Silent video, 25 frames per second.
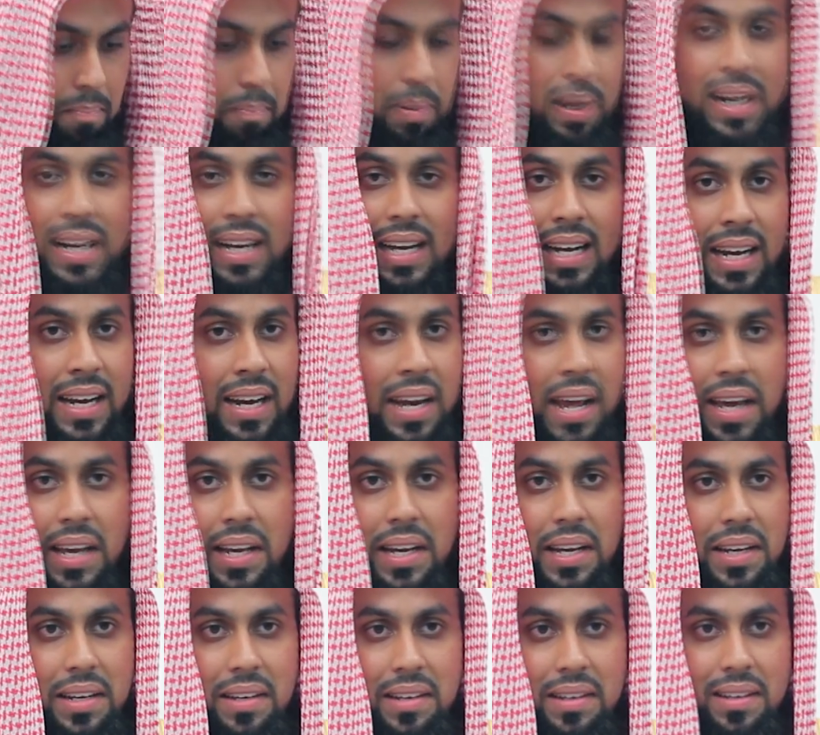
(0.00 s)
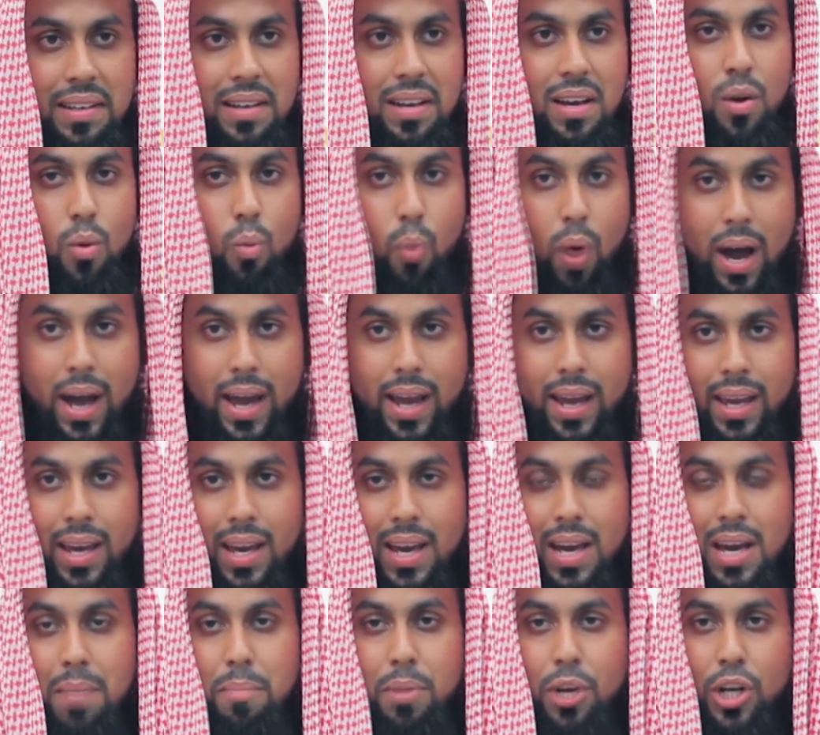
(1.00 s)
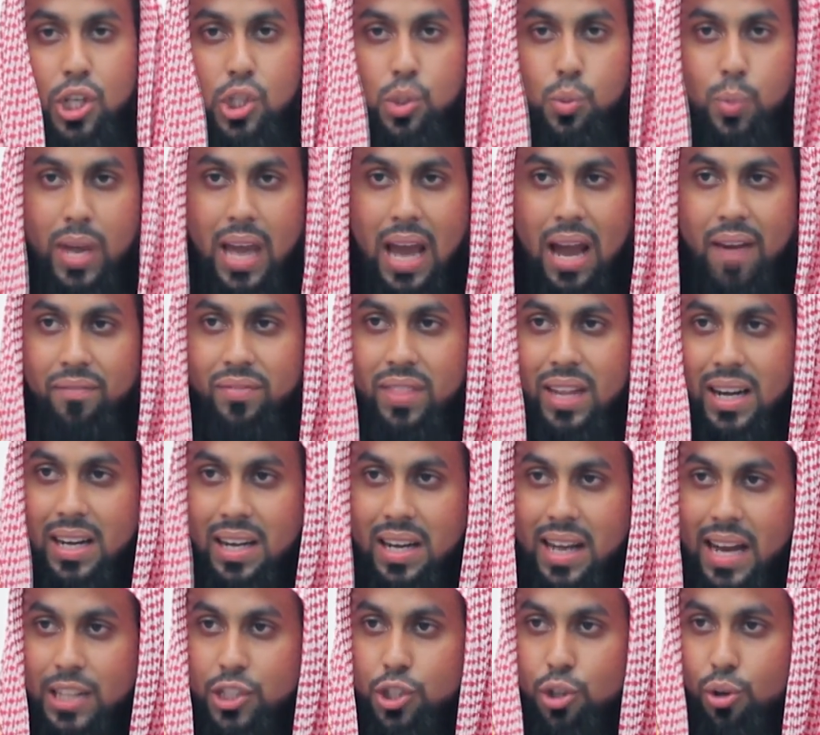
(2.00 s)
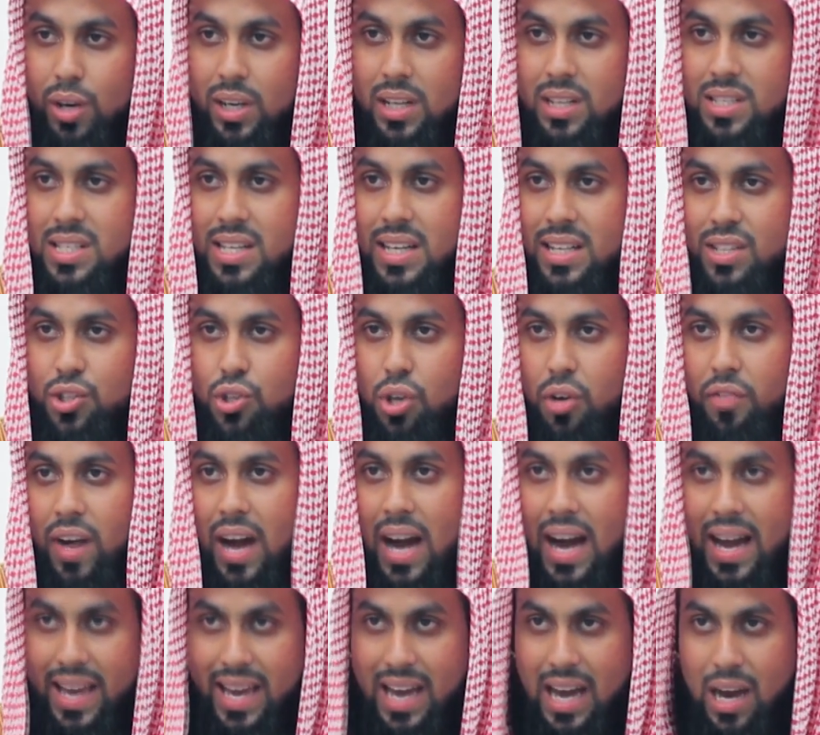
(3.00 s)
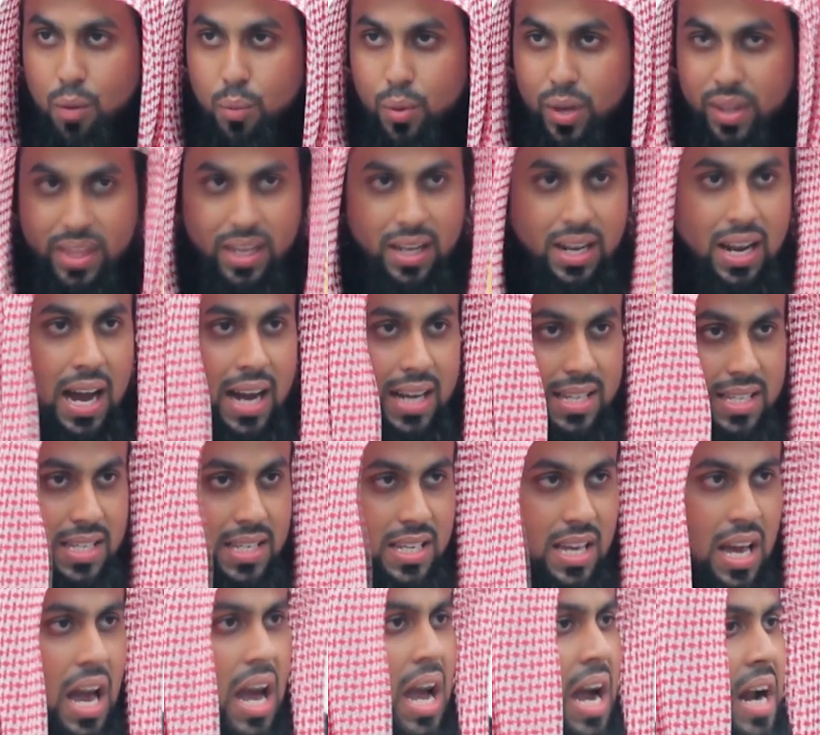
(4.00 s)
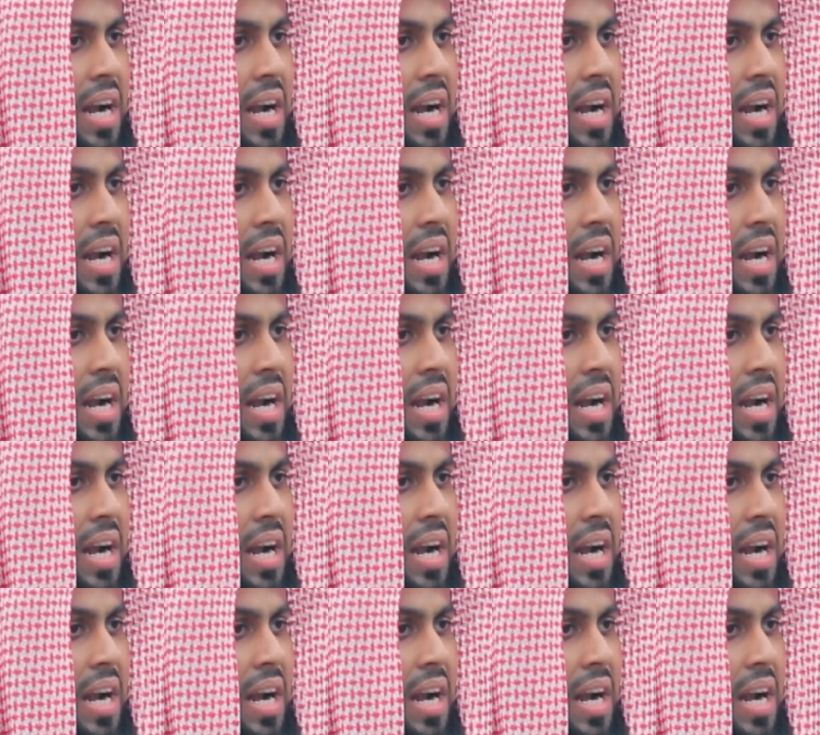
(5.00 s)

completely naked. Why? Because we have that natural sense of haya within us.